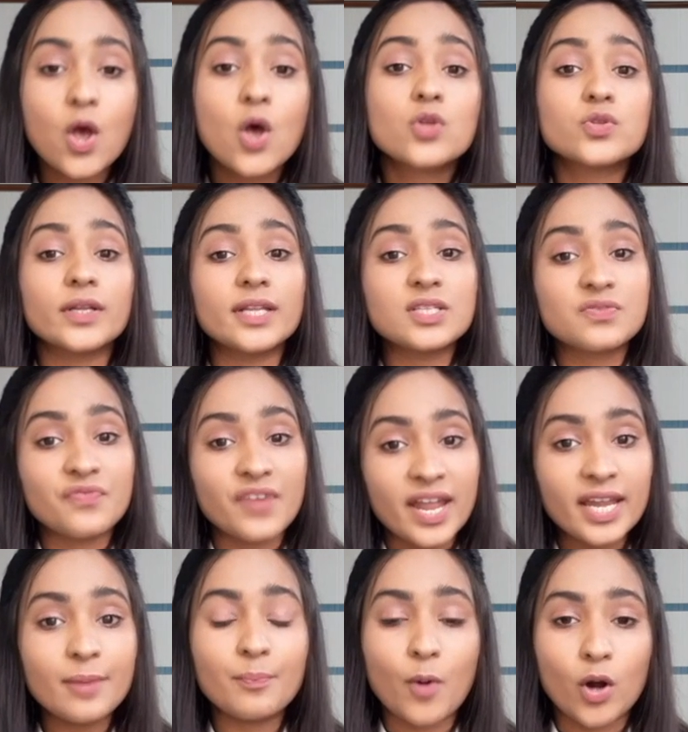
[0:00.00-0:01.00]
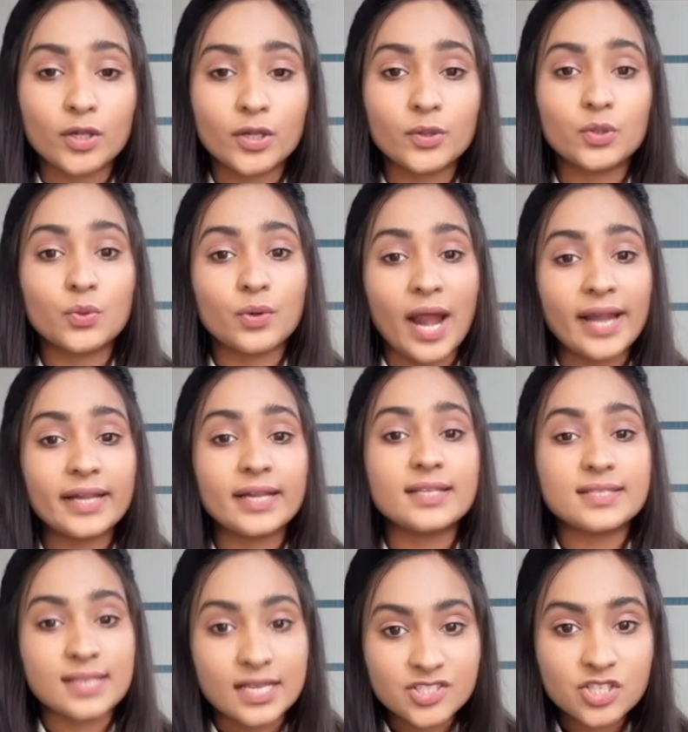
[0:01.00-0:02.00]
So it is very important to write in
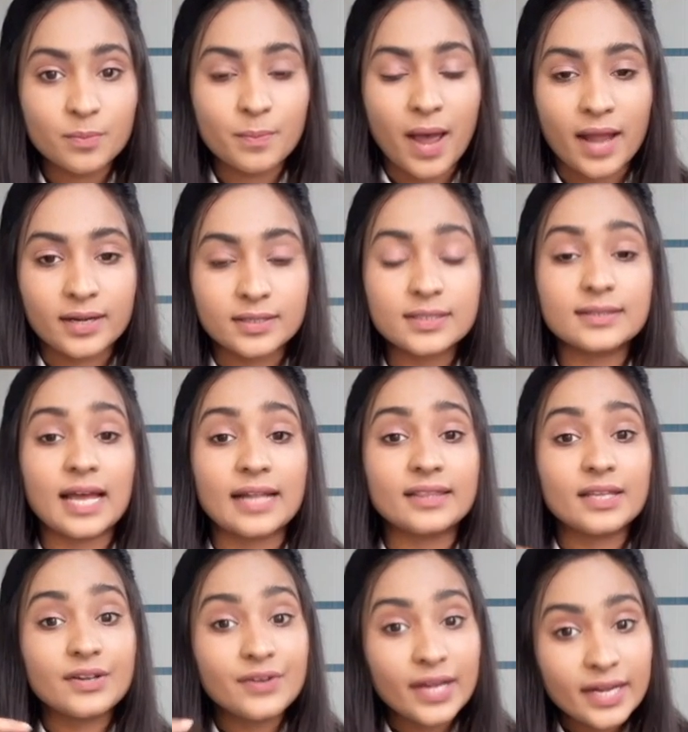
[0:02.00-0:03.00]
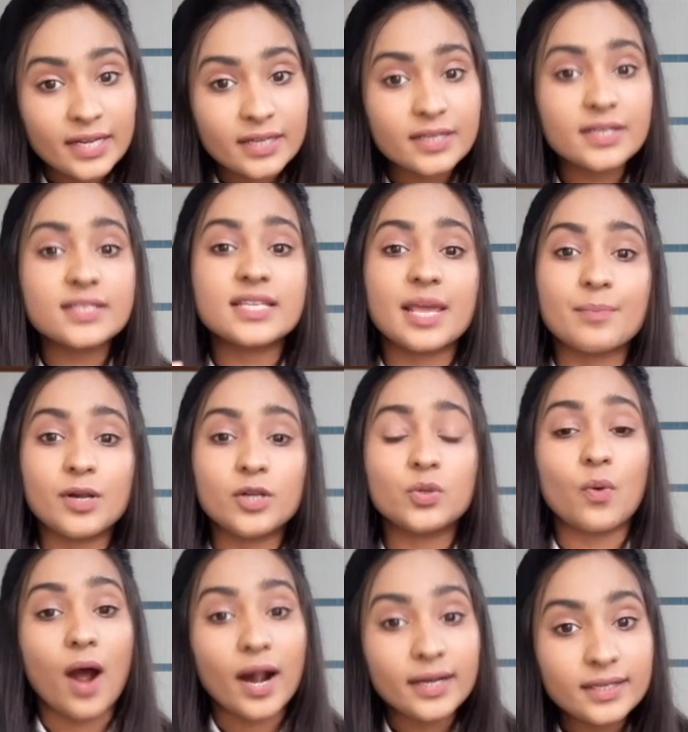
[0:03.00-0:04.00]
such a manner that the reader is able to
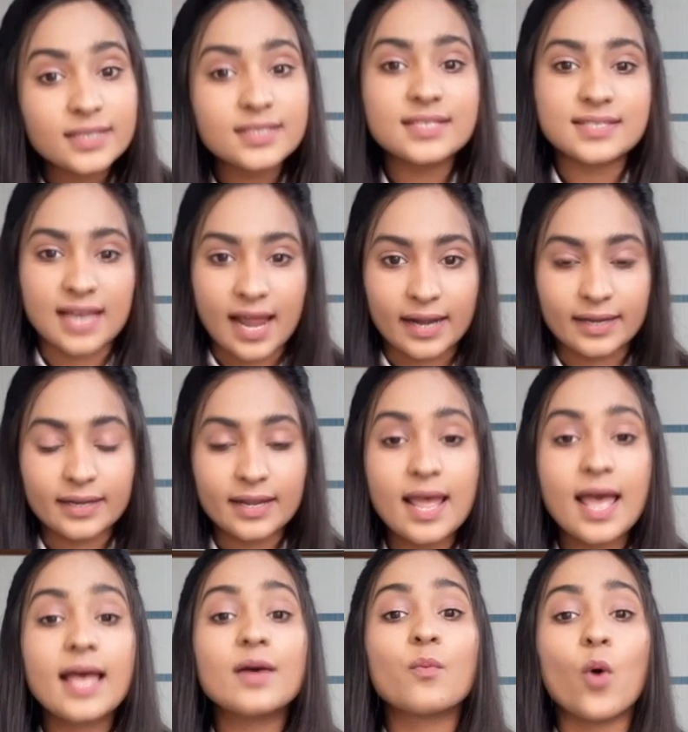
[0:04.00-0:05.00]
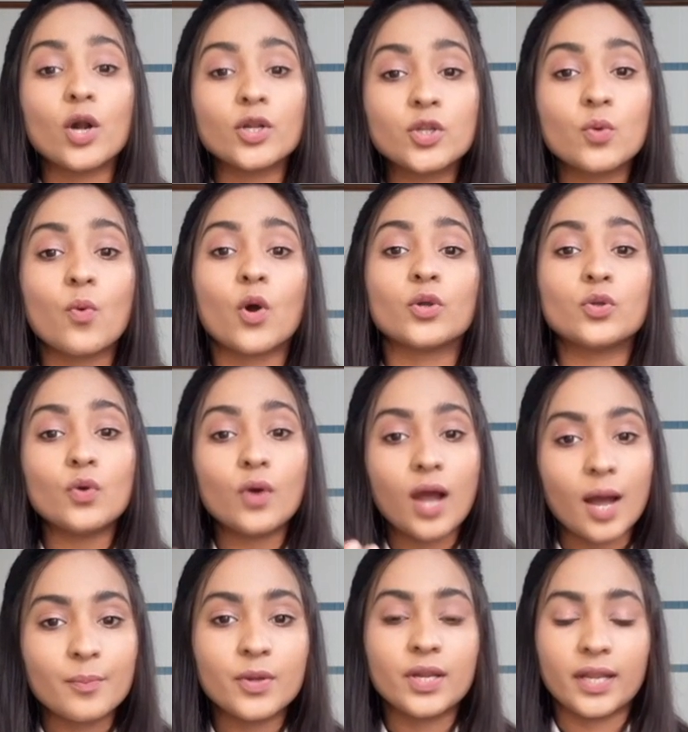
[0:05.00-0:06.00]
understand what you want to
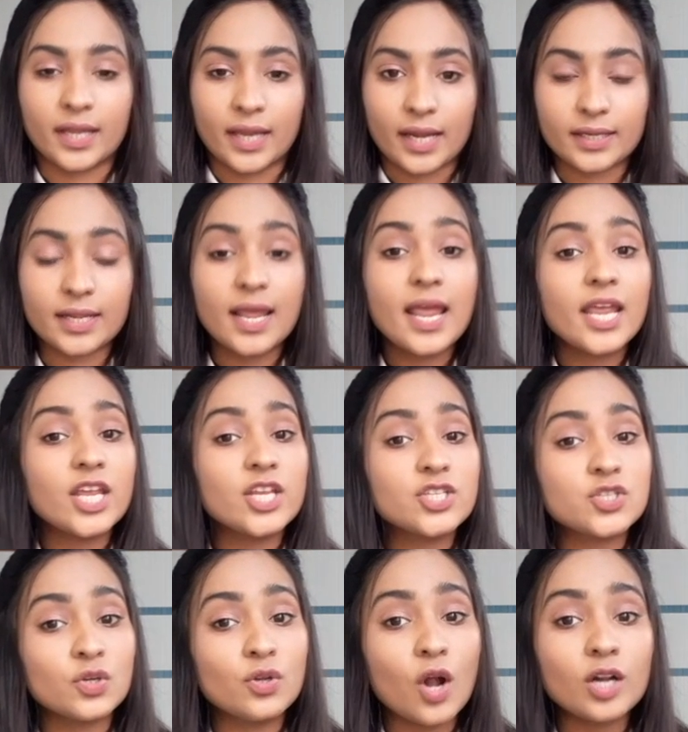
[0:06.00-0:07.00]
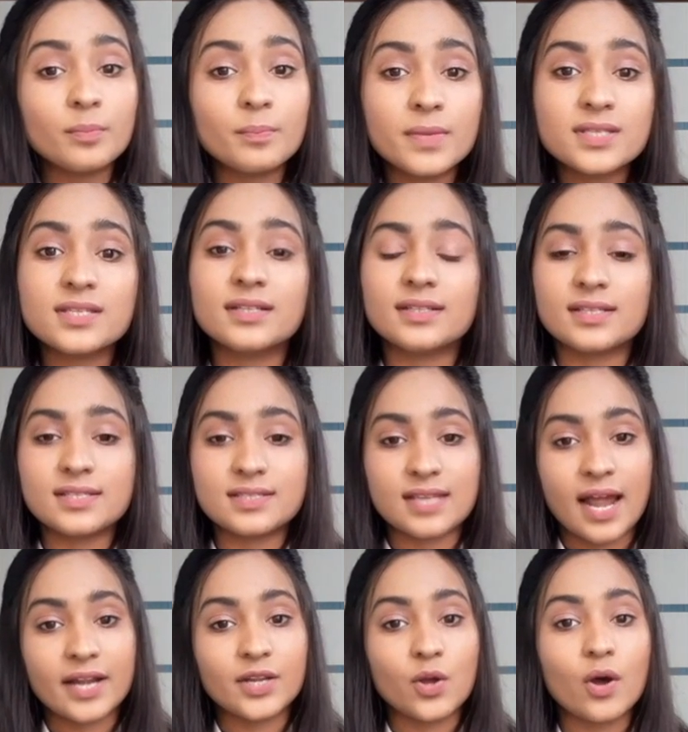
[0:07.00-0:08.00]
communicate. He should not
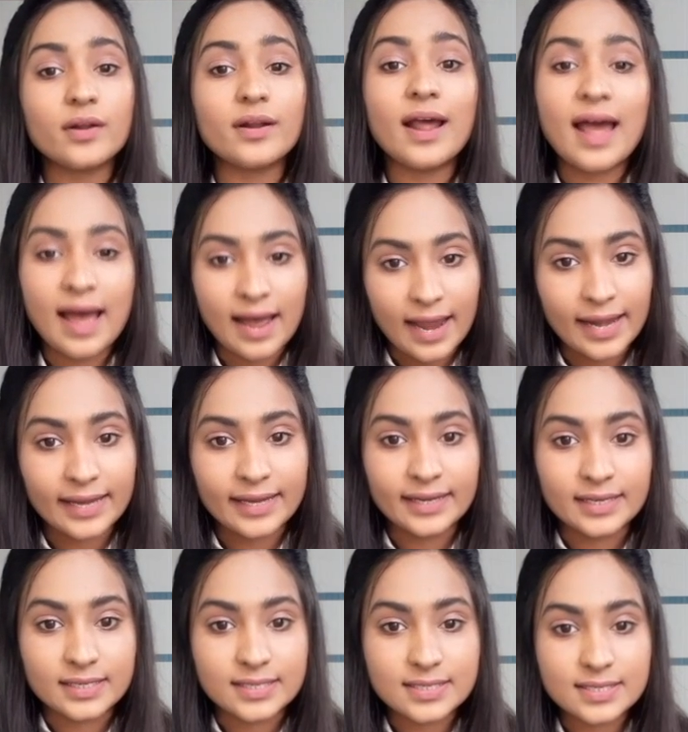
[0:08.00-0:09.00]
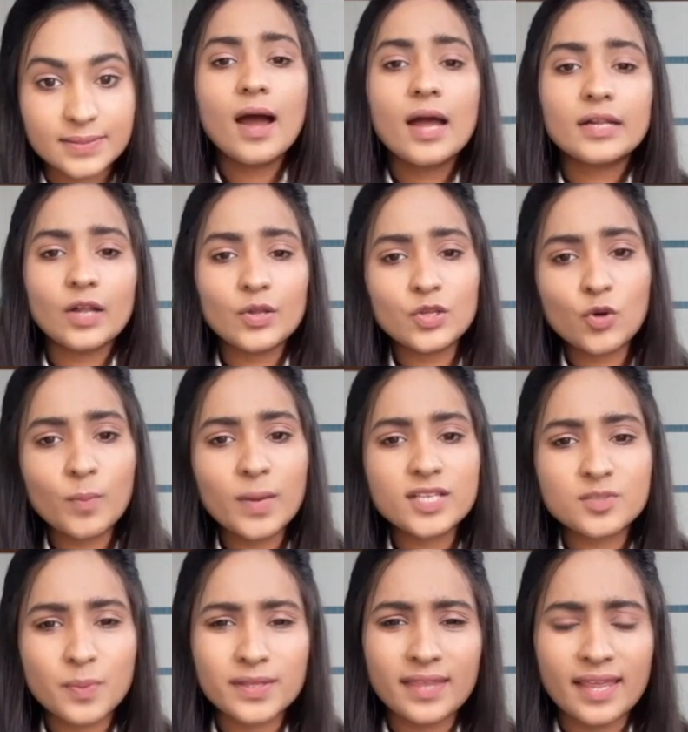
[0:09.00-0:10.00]
misunderstand your ideas. Now you must
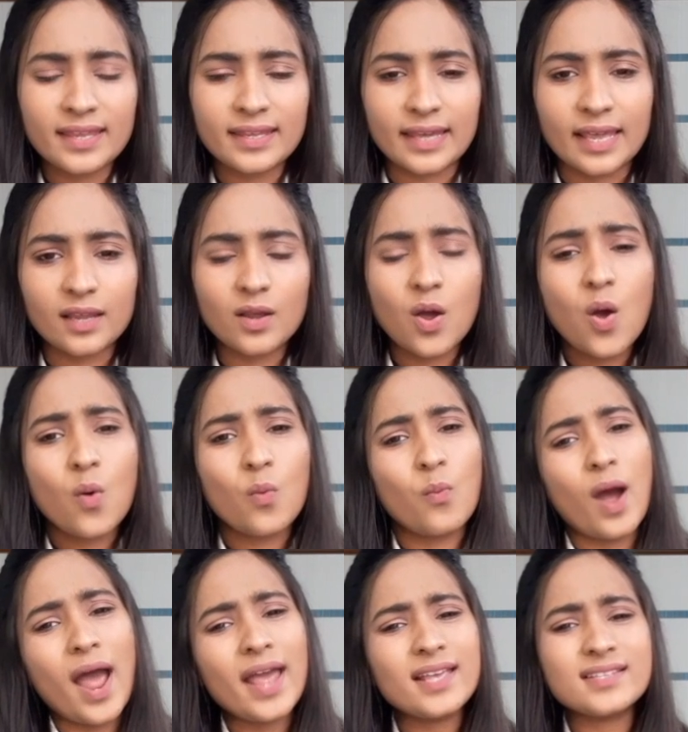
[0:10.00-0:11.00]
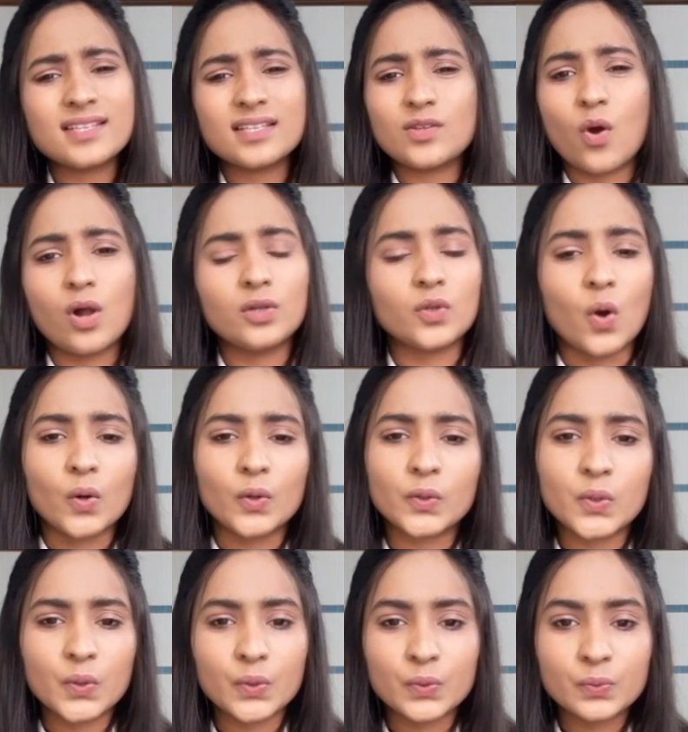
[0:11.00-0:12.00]
be thinking, why is it all taught to
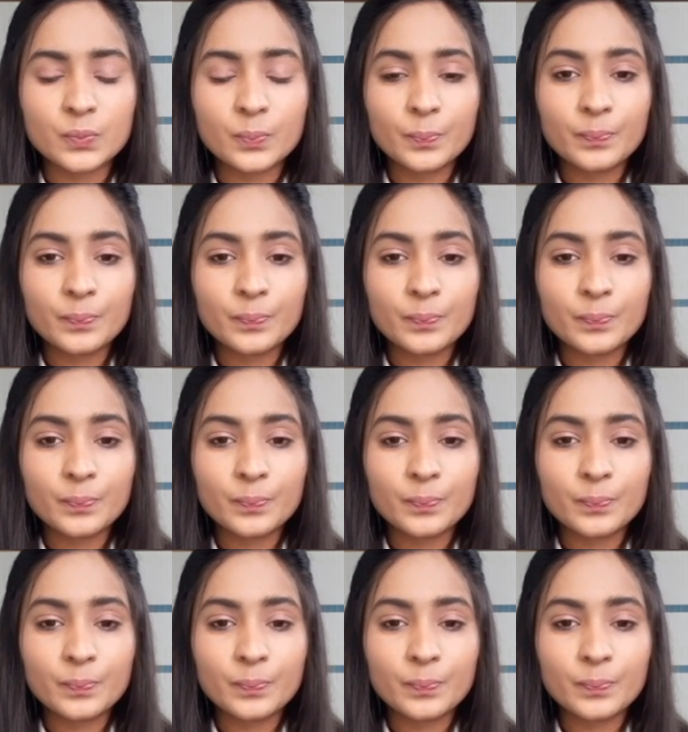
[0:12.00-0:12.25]
you?